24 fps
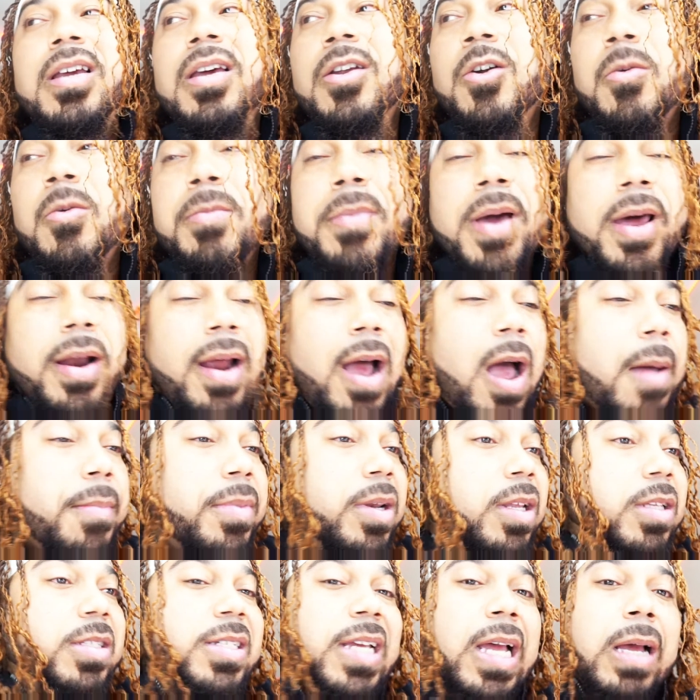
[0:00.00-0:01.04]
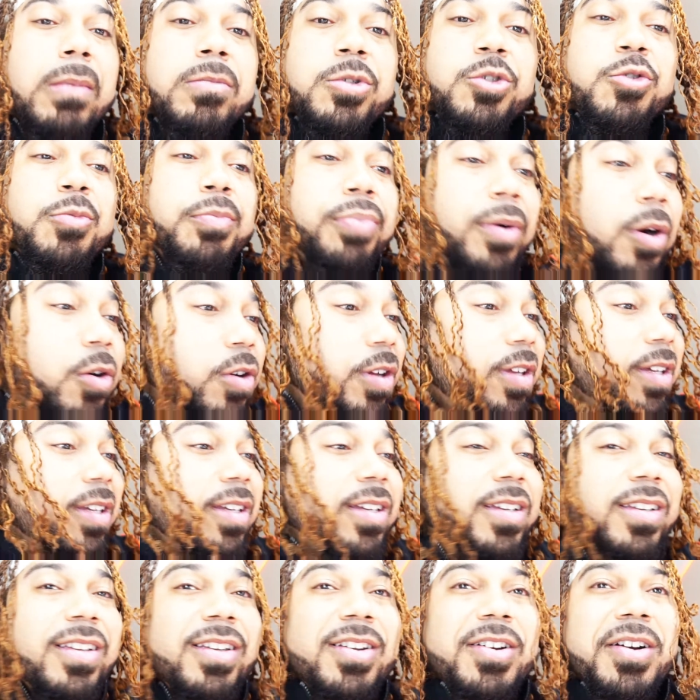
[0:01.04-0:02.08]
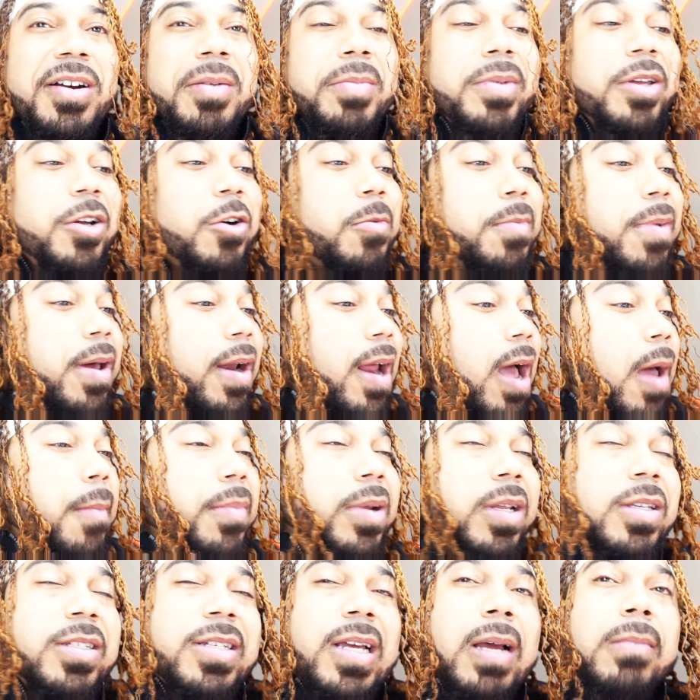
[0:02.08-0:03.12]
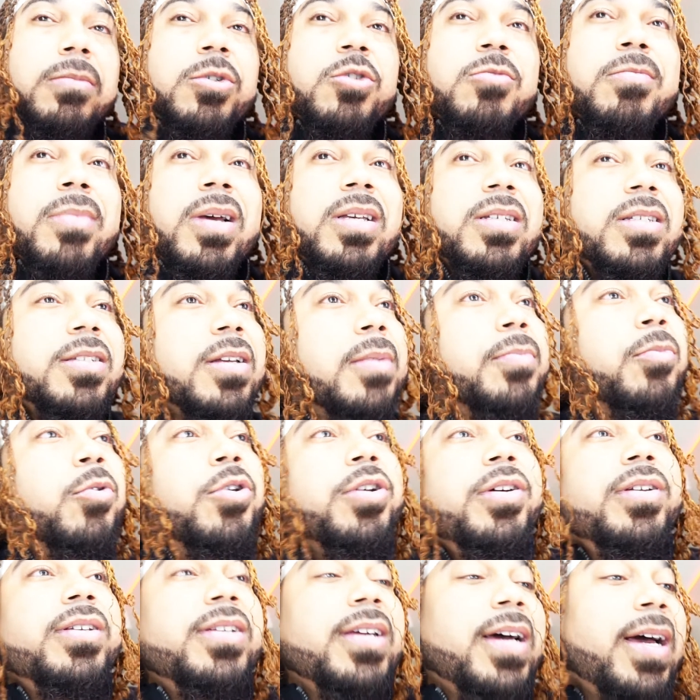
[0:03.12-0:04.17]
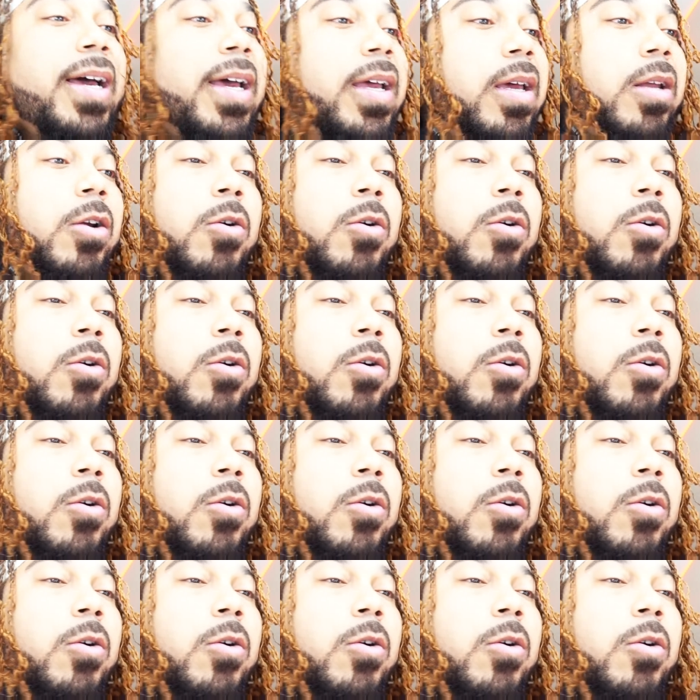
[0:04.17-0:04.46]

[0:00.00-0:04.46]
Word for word: it don't matter how many times you broke it. You know what I mean? It don't matter how many times you messed up on your diet.